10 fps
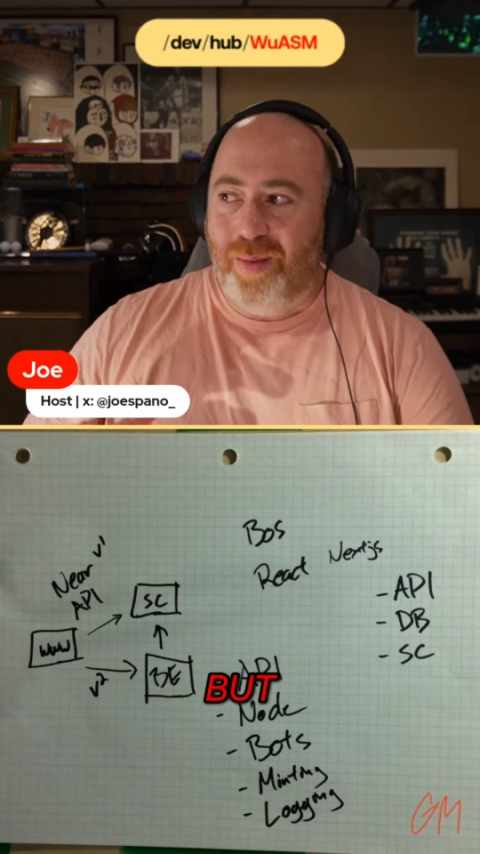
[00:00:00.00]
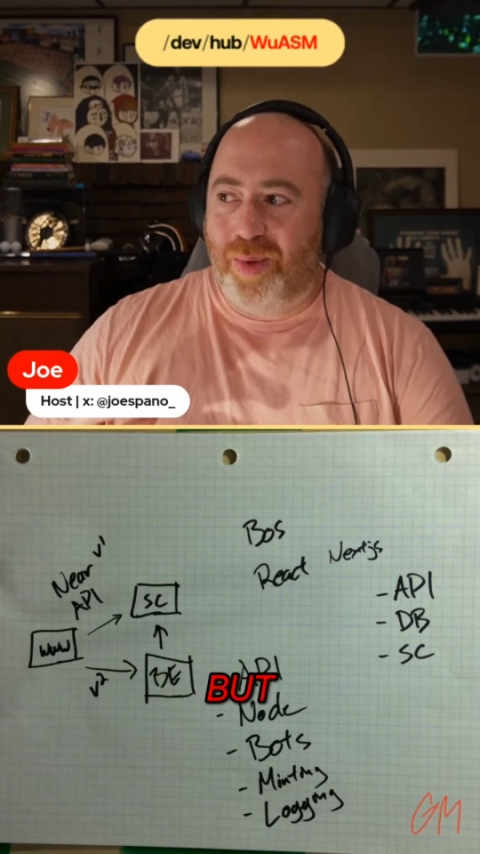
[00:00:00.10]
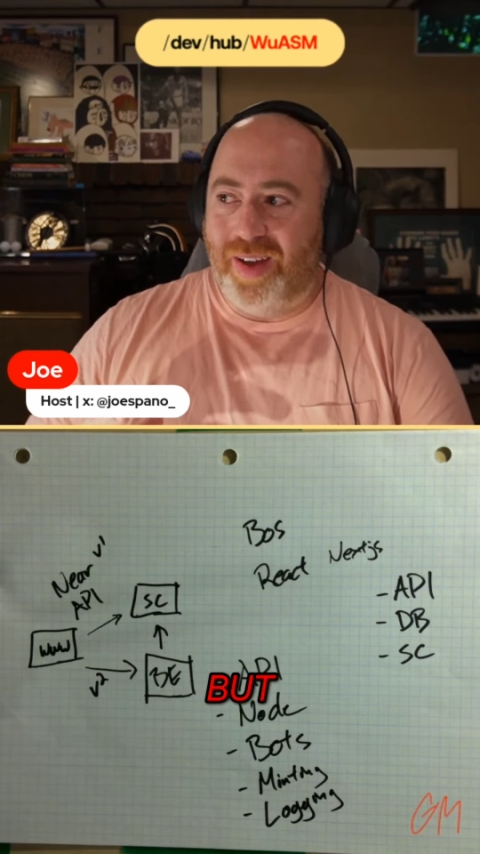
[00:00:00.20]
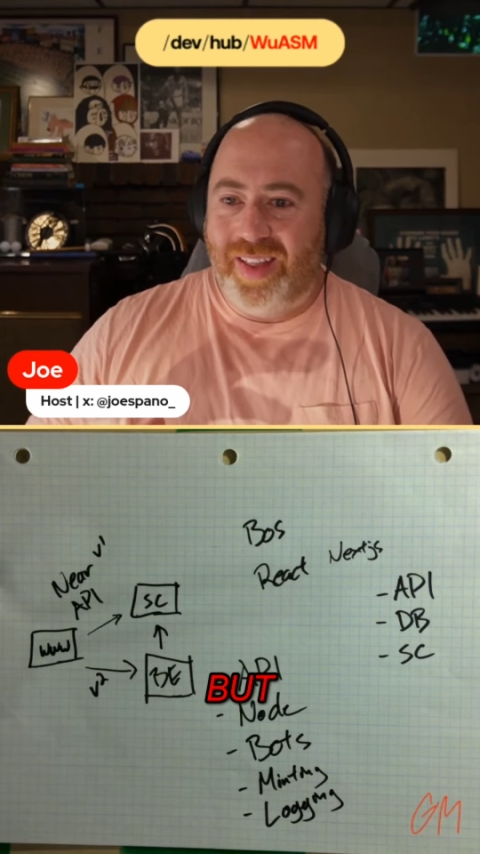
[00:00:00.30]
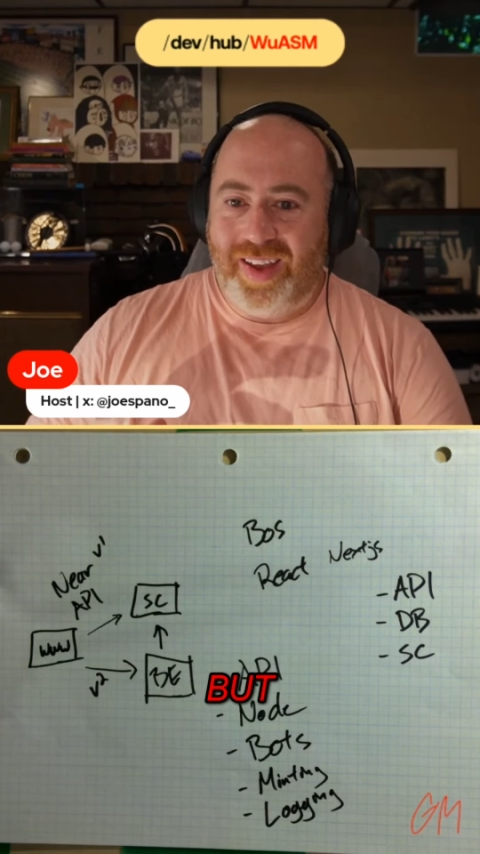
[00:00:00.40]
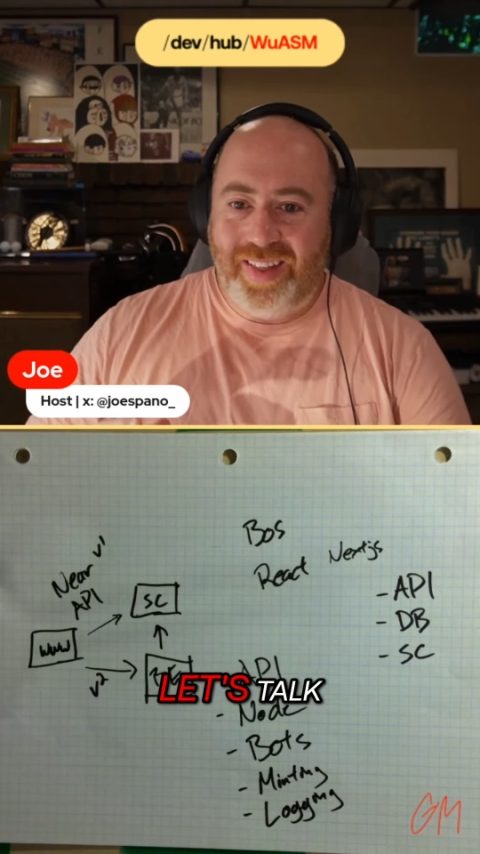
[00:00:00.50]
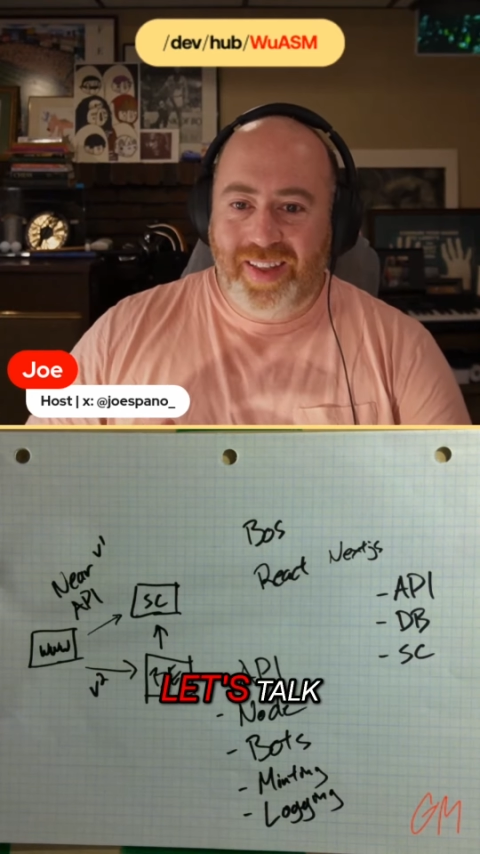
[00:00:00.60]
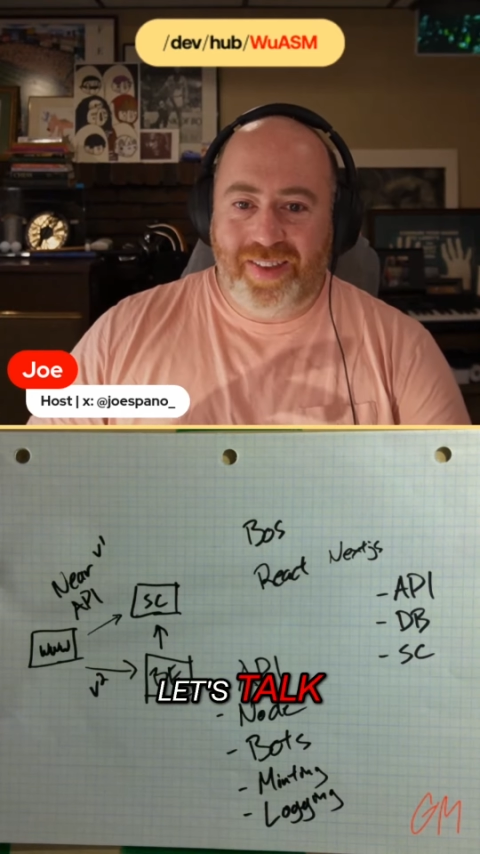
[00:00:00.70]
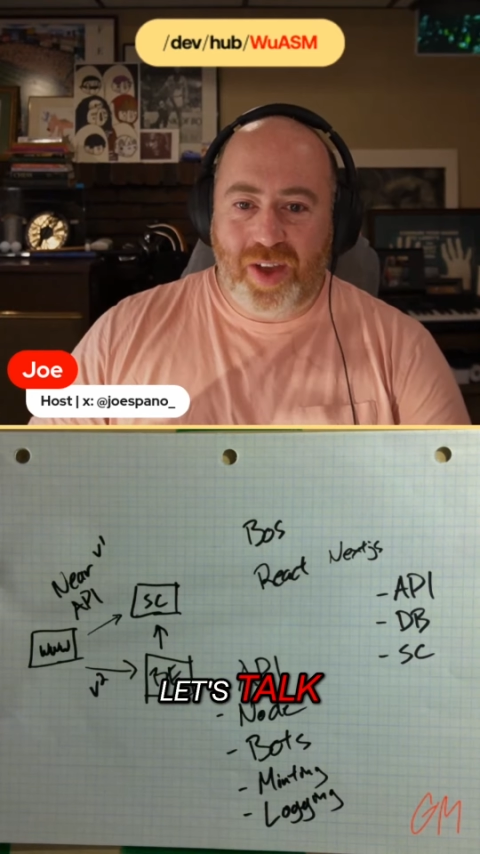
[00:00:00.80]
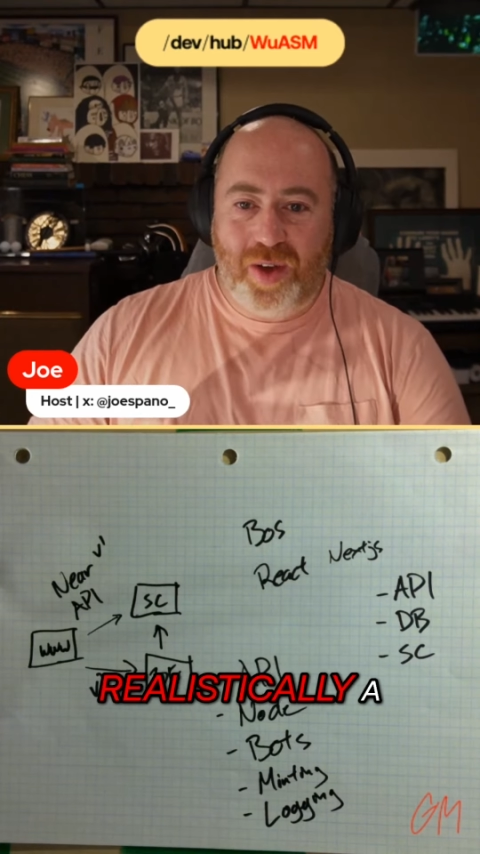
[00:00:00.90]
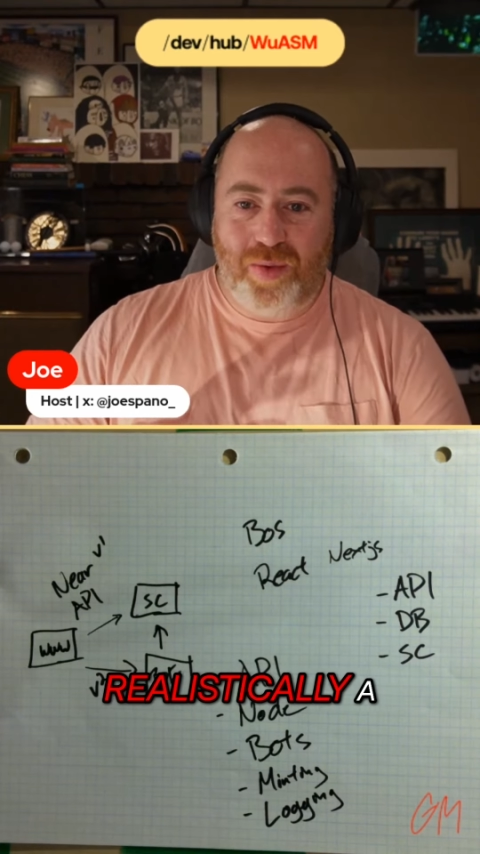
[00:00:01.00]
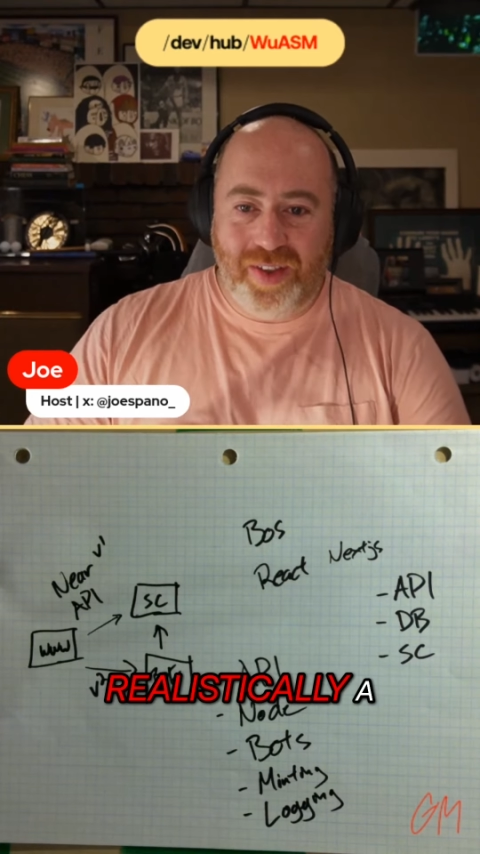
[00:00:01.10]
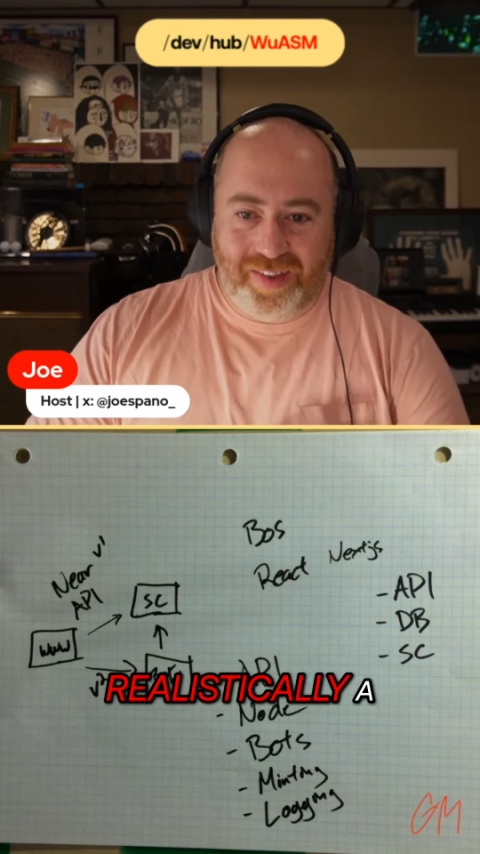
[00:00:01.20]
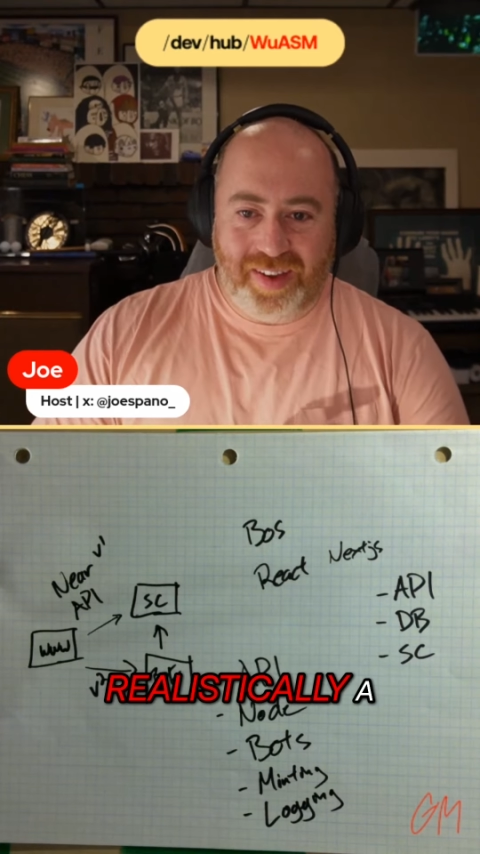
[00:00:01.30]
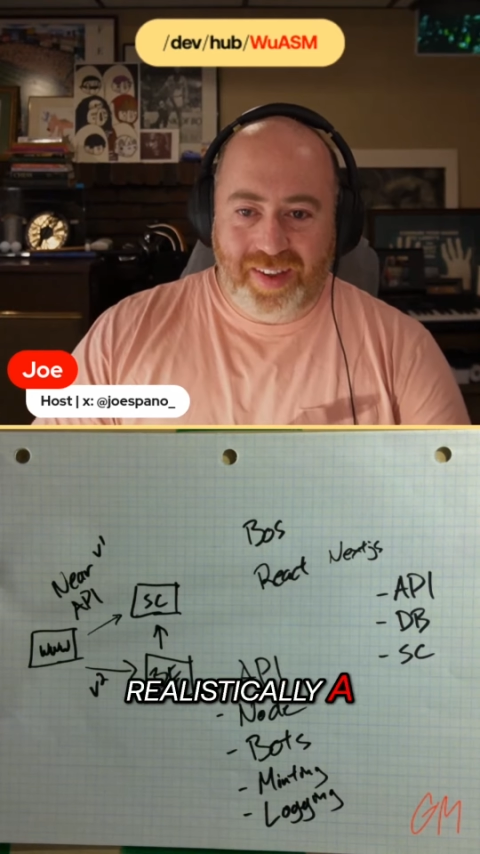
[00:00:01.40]
But like, let's talk
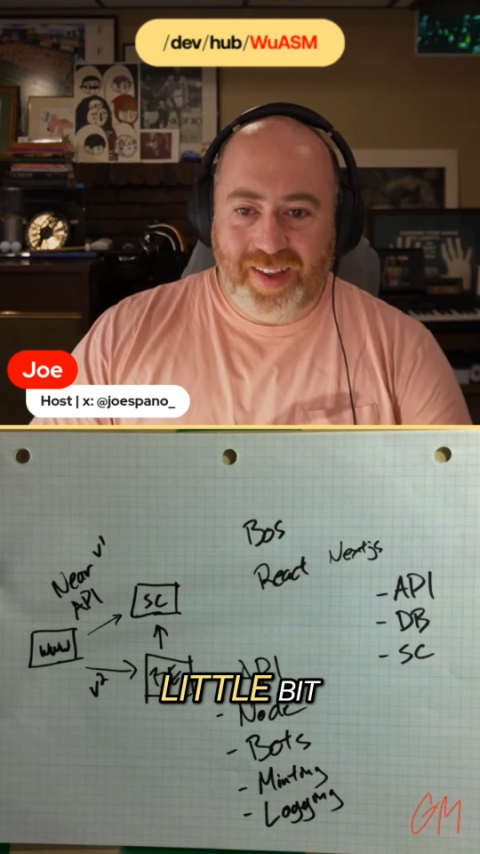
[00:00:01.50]
realistically